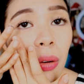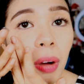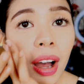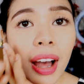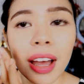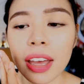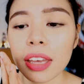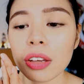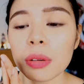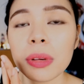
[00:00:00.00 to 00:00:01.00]

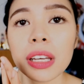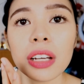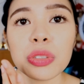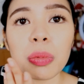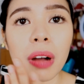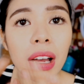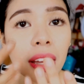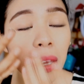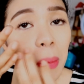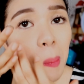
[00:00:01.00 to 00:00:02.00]
Why? Oh my gosh,
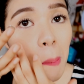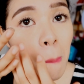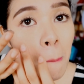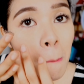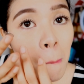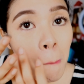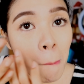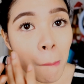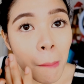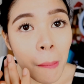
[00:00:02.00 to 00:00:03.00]
why?
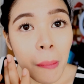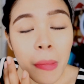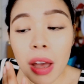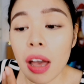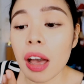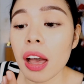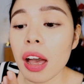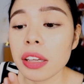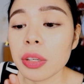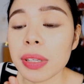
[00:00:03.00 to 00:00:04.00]

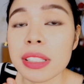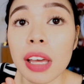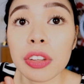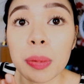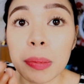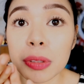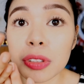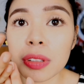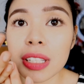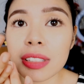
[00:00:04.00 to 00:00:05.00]
You know when I see other people
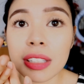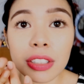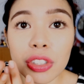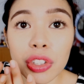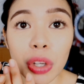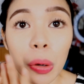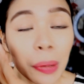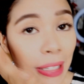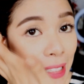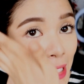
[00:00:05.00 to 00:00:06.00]
do this and it's
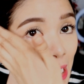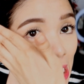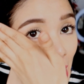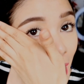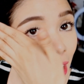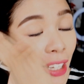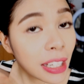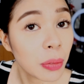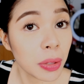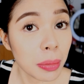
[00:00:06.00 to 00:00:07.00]
so easy, and
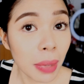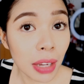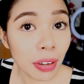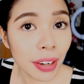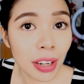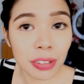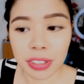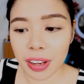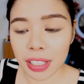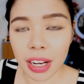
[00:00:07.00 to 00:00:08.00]
like with me right now
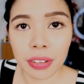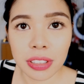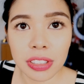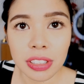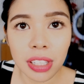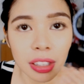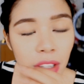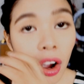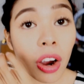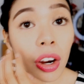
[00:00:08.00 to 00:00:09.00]
trying it out, it's just like
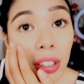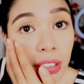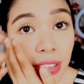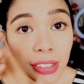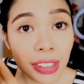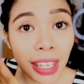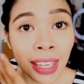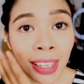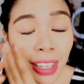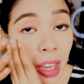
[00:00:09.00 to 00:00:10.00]
the hardest thing.